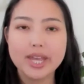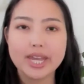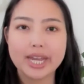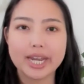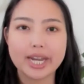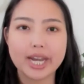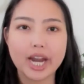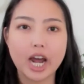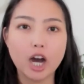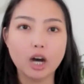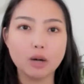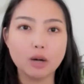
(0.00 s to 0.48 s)

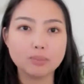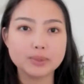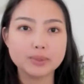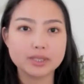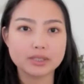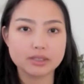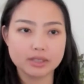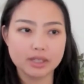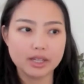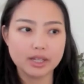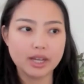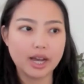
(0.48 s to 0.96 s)
It
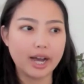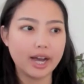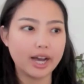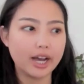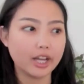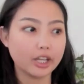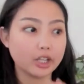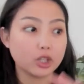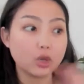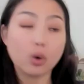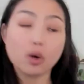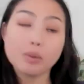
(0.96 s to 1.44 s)
helps
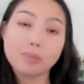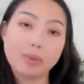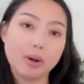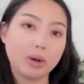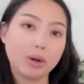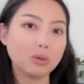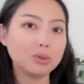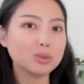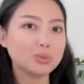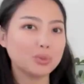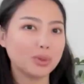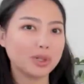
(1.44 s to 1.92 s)
your
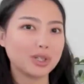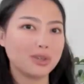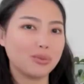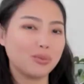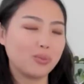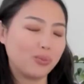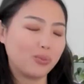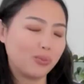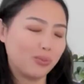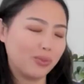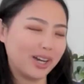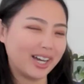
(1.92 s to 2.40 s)
post when
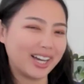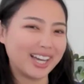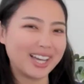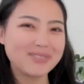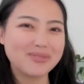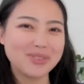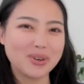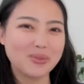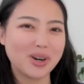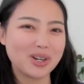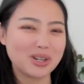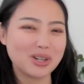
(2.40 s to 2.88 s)
you,
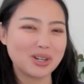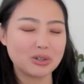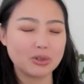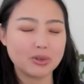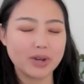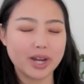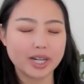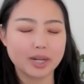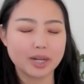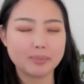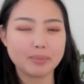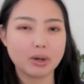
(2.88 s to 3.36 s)
if and when you do
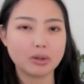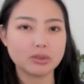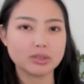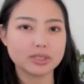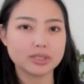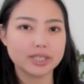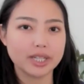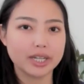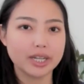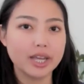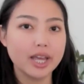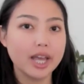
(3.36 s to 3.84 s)
end up
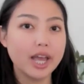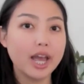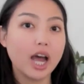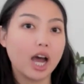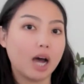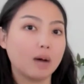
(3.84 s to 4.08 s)
posting,